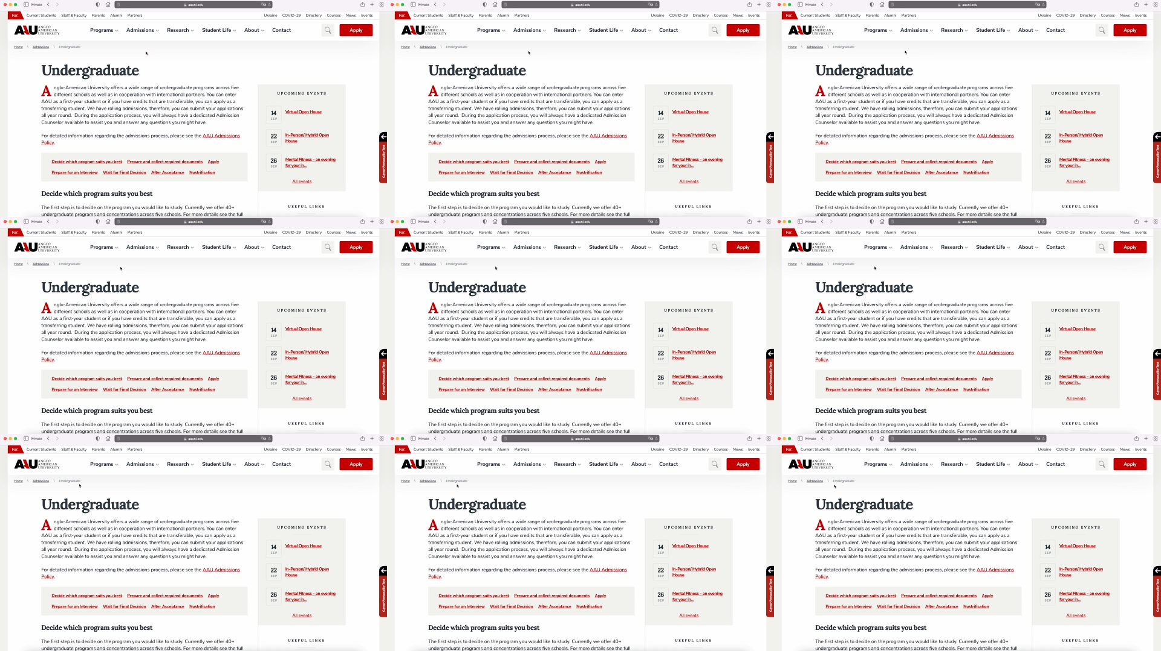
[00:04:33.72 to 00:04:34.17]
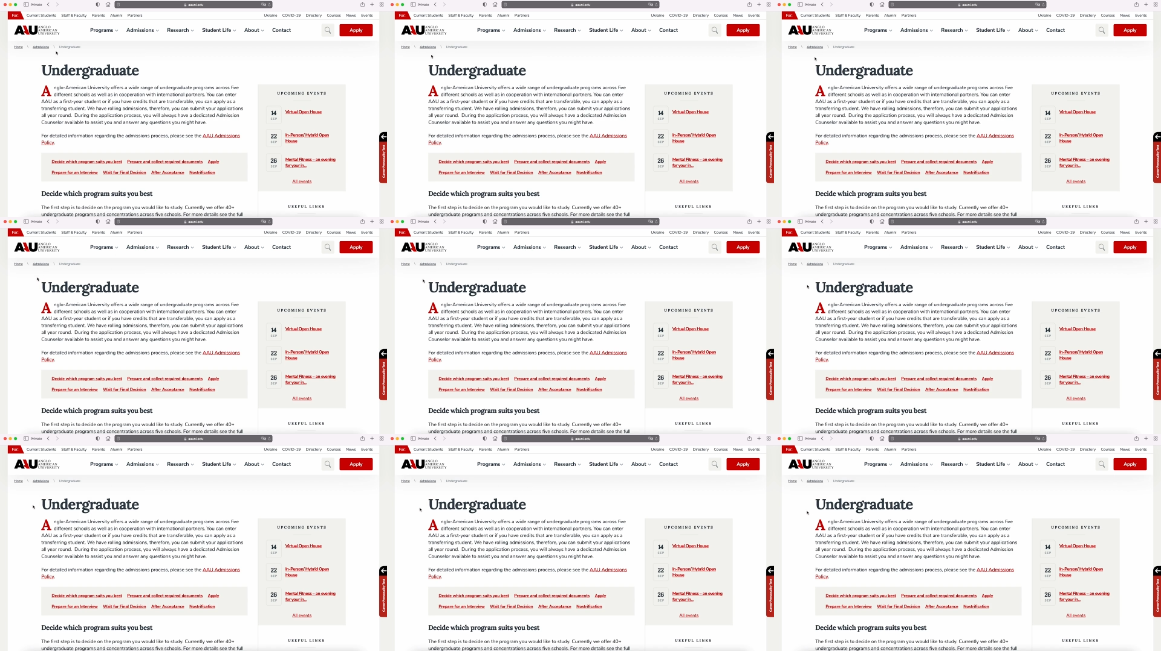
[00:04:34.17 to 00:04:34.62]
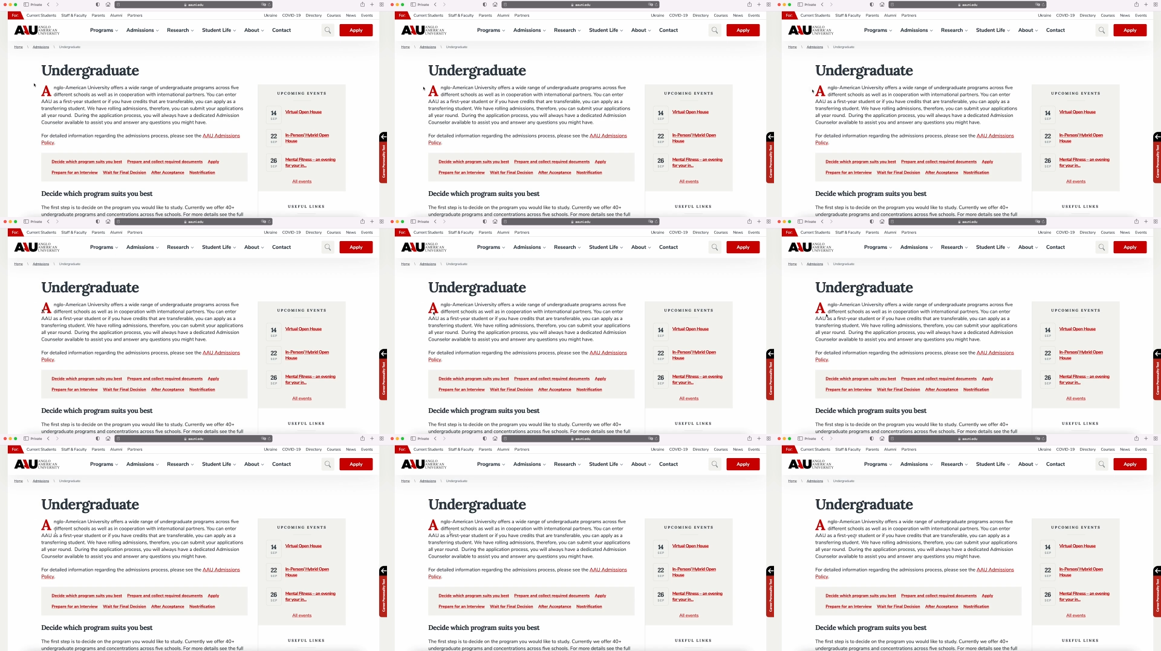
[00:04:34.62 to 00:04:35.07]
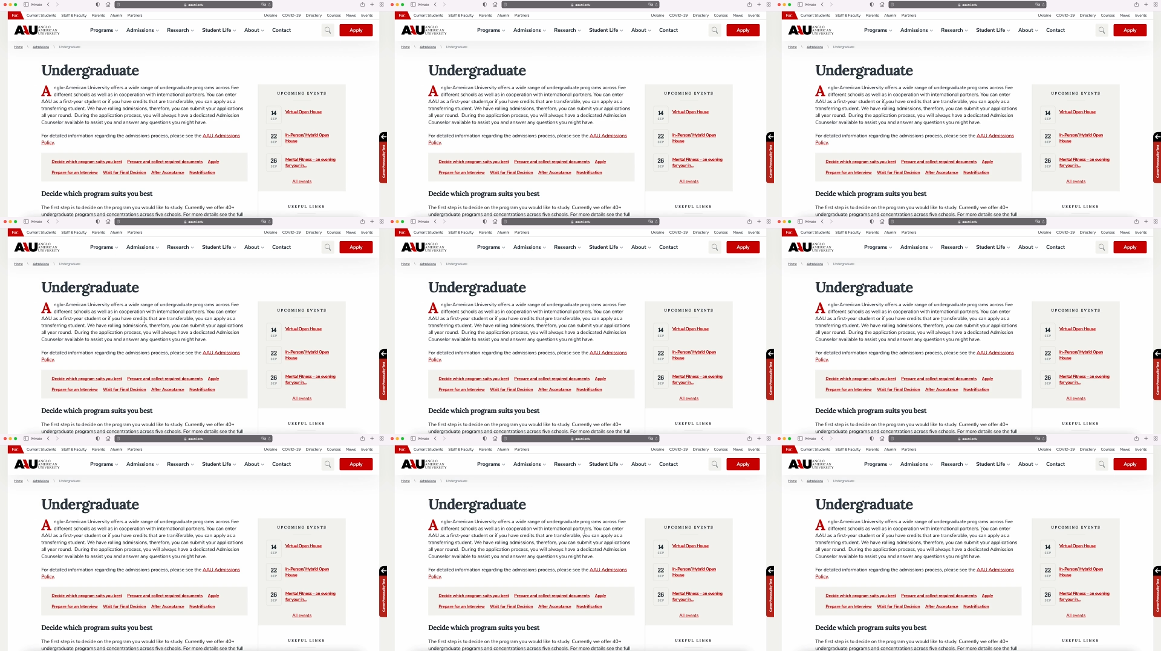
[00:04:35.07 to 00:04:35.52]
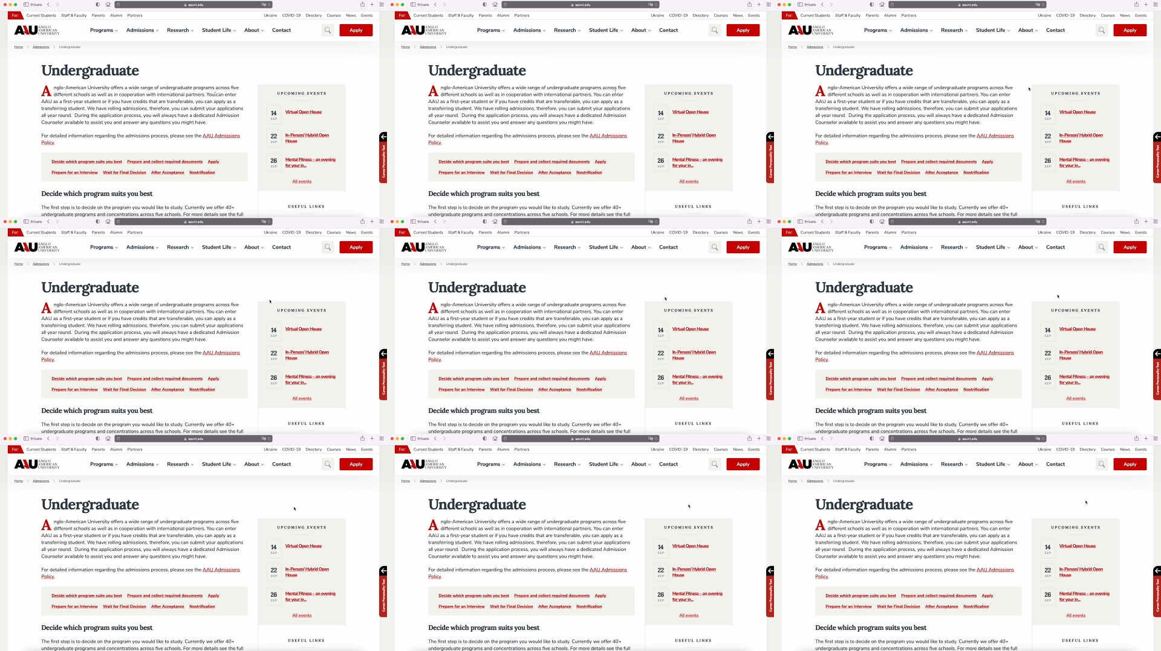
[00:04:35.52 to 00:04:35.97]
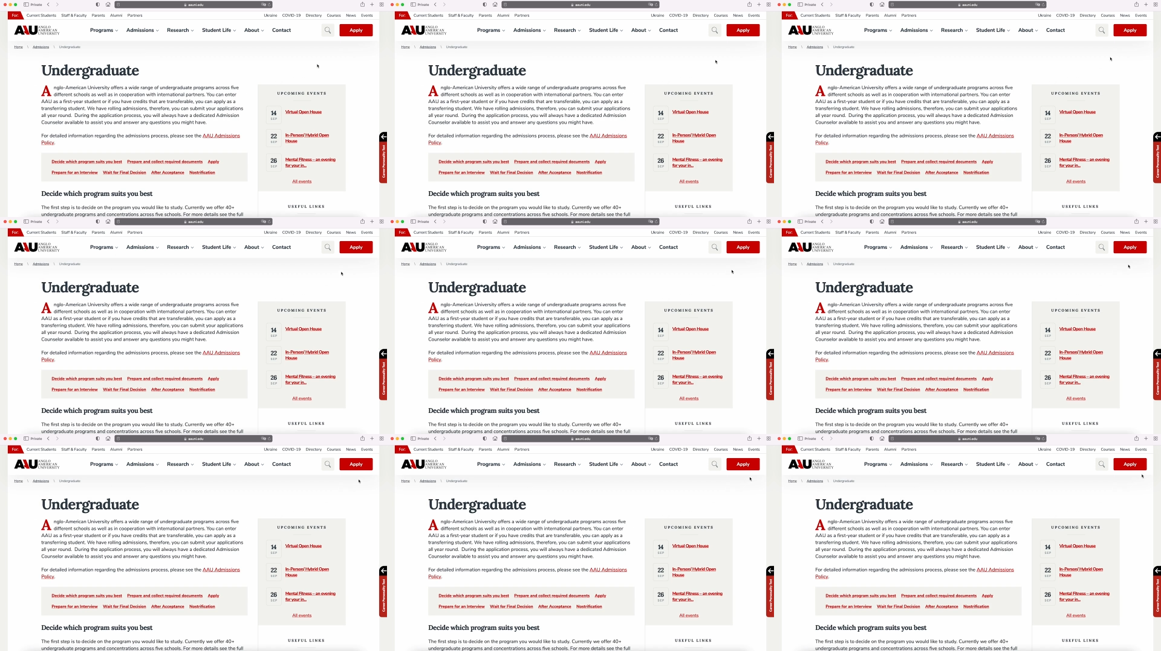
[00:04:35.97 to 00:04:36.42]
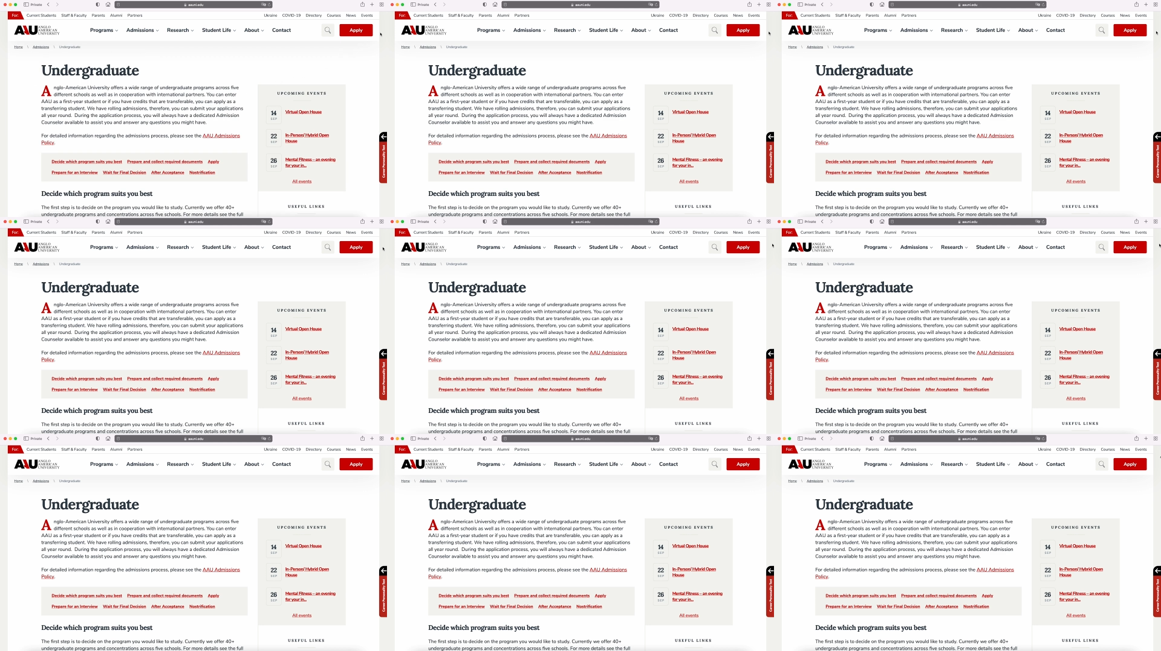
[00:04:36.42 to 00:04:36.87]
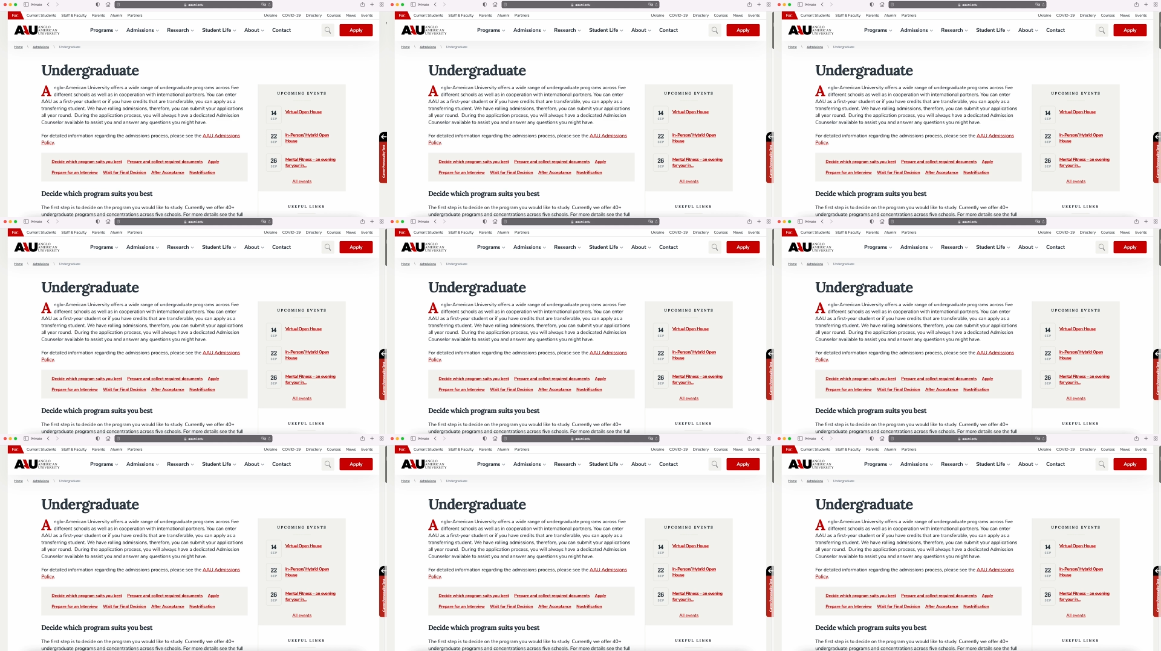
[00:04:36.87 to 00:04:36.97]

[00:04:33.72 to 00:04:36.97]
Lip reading: (no speaker visible)